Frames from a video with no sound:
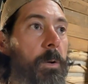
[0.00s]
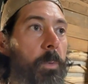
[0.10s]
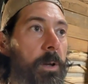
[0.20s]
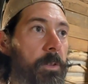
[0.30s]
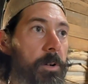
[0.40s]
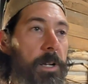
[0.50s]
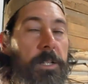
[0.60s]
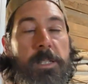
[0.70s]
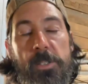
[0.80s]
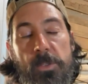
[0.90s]
Whether or
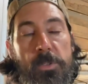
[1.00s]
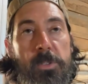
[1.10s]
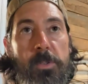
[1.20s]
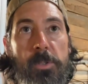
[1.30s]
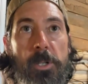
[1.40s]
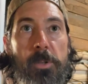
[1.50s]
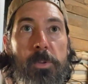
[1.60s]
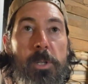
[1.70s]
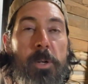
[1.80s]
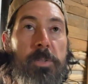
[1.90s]
not they choose to,
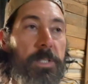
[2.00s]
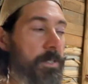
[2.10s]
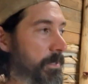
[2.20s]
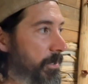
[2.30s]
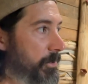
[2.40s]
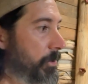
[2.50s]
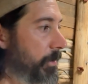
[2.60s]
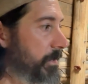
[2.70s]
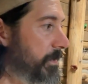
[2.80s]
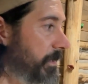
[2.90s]
who knows? That's their
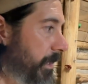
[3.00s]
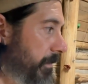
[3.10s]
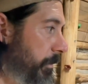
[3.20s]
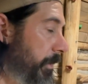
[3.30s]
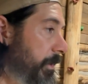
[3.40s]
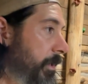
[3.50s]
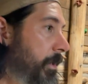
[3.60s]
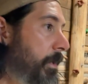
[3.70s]
choice in life. But